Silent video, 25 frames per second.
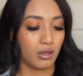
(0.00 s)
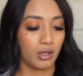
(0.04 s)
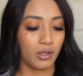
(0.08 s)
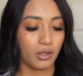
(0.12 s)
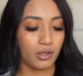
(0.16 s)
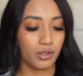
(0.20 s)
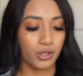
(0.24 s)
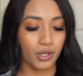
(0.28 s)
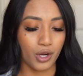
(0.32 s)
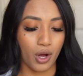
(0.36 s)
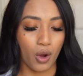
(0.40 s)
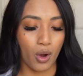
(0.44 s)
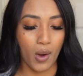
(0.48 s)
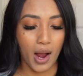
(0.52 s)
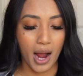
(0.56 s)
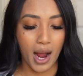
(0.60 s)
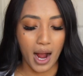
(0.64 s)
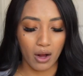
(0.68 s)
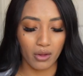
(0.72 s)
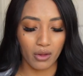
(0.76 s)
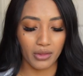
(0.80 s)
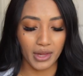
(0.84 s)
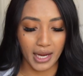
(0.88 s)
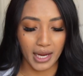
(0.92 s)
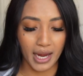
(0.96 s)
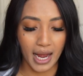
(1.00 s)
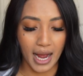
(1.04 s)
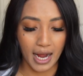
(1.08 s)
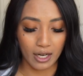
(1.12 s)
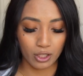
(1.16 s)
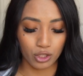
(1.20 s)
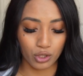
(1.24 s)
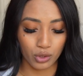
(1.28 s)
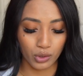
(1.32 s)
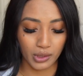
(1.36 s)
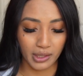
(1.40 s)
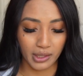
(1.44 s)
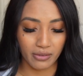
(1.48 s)
you know, how they
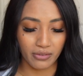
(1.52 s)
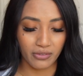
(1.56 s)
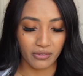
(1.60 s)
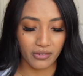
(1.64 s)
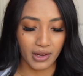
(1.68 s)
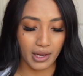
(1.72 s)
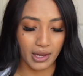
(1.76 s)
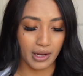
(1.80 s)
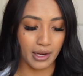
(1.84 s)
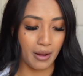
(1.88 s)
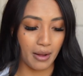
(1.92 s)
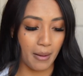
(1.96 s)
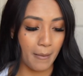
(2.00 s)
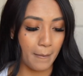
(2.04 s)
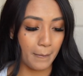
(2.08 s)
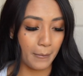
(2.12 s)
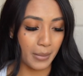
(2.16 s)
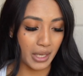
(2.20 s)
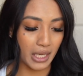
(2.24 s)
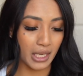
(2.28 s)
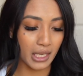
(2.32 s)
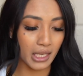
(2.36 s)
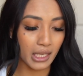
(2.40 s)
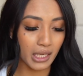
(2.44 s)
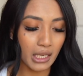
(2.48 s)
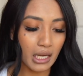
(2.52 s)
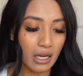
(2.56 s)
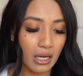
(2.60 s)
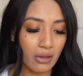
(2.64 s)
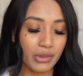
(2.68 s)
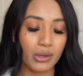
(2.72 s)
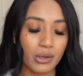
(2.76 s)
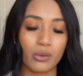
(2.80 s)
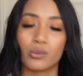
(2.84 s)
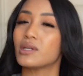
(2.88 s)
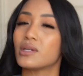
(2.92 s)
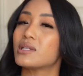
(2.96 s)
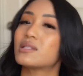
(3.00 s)
actually fit me.
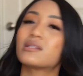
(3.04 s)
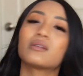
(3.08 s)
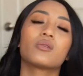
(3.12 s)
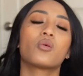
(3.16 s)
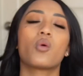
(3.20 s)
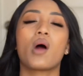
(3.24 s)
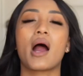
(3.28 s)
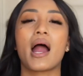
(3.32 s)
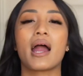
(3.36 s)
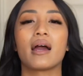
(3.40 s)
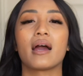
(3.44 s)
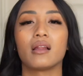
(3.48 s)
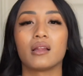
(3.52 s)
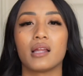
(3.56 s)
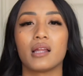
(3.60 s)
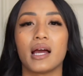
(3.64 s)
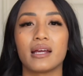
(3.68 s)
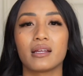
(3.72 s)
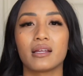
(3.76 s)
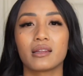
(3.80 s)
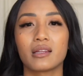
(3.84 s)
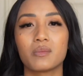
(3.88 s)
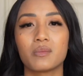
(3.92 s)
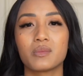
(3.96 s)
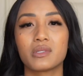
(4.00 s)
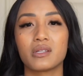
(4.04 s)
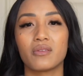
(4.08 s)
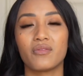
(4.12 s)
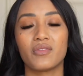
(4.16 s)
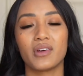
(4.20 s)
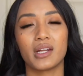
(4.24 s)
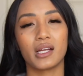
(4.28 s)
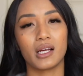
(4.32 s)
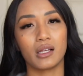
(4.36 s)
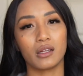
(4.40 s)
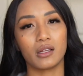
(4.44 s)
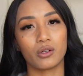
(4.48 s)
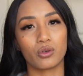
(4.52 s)
The reason why I like them to
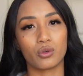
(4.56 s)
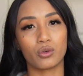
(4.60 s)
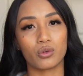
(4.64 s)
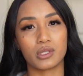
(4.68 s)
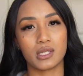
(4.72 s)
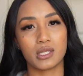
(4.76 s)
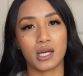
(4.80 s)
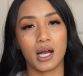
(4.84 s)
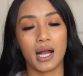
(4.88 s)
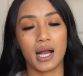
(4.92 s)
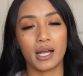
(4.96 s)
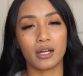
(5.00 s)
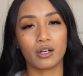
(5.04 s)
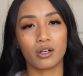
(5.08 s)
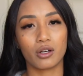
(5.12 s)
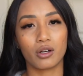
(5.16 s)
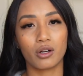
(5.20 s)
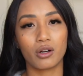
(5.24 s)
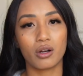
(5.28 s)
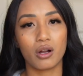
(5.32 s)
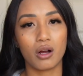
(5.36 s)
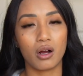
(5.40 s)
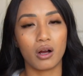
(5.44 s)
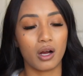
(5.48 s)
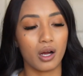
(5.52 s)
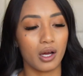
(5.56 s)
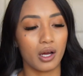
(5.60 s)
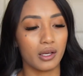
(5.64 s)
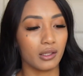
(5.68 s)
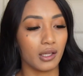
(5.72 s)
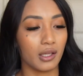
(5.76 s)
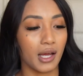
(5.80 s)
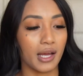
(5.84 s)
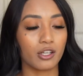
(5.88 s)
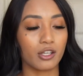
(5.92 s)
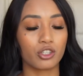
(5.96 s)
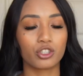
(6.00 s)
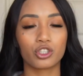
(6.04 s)
fit a little tighter on
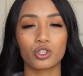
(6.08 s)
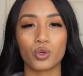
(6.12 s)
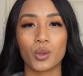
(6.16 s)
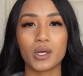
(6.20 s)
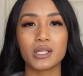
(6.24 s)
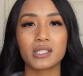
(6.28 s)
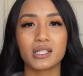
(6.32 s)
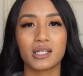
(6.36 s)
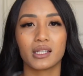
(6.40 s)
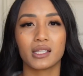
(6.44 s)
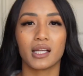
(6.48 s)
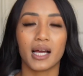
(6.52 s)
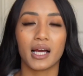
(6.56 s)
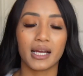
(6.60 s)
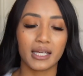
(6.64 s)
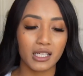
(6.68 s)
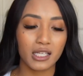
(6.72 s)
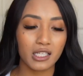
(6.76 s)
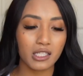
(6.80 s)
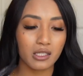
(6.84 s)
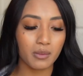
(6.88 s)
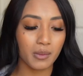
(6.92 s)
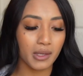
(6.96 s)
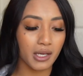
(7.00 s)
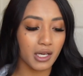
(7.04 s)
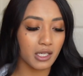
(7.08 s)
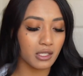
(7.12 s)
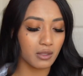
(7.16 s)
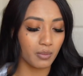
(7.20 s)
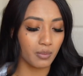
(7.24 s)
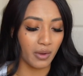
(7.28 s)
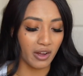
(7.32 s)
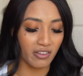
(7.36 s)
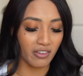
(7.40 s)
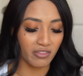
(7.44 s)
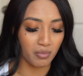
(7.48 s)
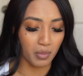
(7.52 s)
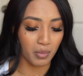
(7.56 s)
like shorts and leggings because
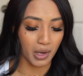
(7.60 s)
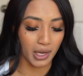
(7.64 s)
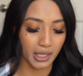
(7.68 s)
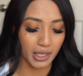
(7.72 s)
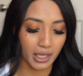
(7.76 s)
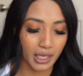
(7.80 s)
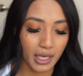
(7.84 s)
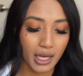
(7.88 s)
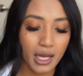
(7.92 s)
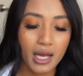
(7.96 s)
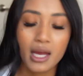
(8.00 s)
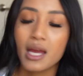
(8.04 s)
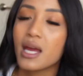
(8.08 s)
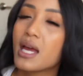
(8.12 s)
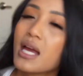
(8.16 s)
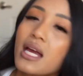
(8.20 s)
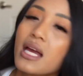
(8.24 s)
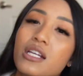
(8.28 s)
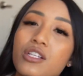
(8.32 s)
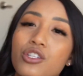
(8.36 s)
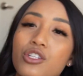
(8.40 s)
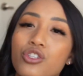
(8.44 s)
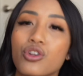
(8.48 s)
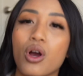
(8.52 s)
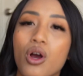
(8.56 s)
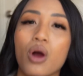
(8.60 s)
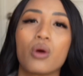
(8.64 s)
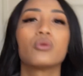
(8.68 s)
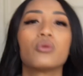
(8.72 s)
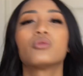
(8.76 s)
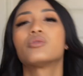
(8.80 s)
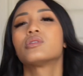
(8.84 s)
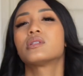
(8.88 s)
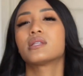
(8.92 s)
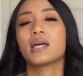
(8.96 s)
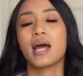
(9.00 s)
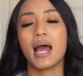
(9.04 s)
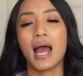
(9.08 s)
Buff Bunny is known
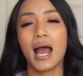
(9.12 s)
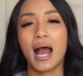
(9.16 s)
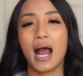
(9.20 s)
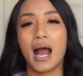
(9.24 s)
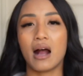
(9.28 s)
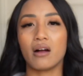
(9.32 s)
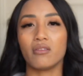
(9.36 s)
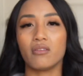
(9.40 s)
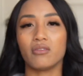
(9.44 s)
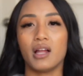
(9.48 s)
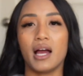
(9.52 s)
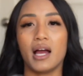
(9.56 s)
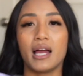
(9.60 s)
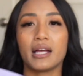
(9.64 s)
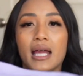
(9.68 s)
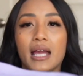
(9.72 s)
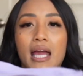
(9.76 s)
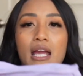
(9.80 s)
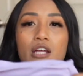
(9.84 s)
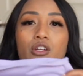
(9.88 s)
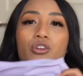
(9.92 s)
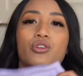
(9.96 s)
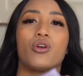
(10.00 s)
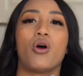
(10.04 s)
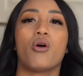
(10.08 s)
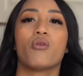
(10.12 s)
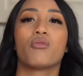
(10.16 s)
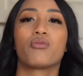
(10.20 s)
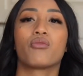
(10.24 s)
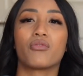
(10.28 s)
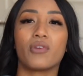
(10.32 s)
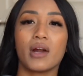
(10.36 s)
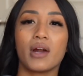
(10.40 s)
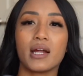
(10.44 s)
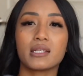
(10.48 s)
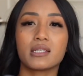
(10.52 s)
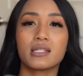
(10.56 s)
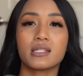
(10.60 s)
to have like a no
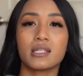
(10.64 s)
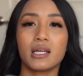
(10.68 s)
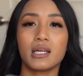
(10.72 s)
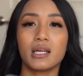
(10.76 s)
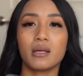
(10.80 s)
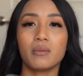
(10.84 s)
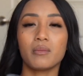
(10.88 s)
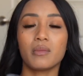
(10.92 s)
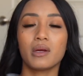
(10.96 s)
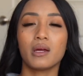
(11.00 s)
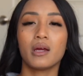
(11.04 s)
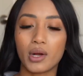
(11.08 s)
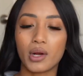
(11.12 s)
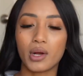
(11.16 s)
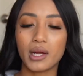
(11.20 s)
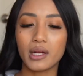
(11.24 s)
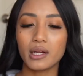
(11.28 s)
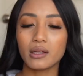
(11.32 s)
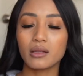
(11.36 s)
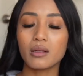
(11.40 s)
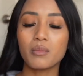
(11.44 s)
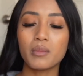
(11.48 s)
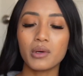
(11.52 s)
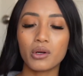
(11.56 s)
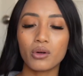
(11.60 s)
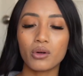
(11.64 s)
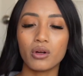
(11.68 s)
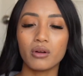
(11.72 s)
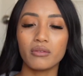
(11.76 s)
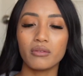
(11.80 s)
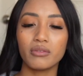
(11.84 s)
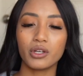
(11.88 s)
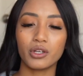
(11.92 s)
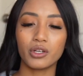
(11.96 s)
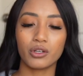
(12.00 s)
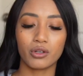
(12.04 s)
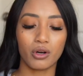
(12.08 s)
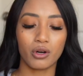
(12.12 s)
front seam right in the middle of
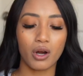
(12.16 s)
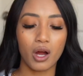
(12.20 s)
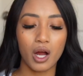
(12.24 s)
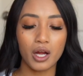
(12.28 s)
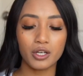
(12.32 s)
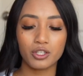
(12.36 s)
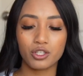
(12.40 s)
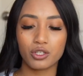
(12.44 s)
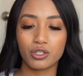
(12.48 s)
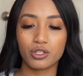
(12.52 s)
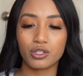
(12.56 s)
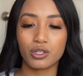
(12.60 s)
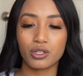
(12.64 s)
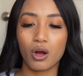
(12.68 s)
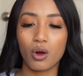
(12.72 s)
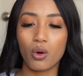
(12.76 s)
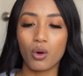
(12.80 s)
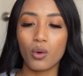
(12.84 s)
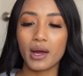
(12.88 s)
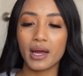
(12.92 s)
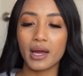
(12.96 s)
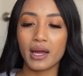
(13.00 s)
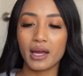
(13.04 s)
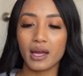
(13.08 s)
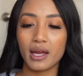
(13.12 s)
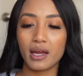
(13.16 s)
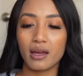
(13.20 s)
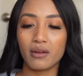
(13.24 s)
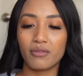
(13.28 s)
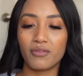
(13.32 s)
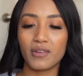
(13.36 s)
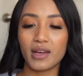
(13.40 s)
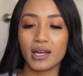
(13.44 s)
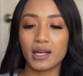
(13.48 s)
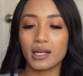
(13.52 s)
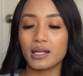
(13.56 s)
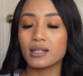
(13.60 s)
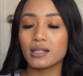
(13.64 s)
your crotch. So if
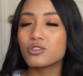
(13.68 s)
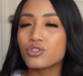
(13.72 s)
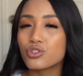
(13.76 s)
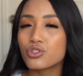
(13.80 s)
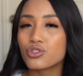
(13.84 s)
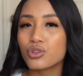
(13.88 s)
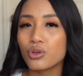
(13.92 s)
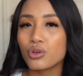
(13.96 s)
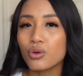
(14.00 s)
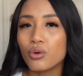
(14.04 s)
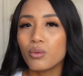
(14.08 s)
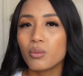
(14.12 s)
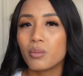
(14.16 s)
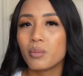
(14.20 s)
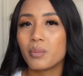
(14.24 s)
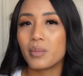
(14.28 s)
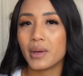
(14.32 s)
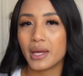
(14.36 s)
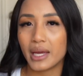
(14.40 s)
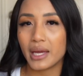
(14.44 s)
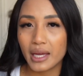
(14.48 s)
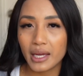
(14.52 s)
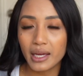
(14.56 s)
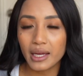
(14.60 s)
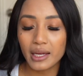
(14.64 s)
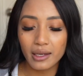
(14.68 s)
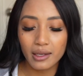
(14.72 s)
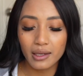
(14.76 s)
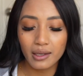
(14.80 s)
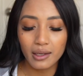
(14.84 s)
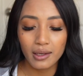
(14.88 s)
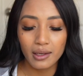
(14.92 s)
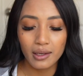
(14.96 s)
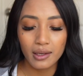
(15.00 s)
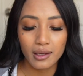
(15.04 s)
it's too big,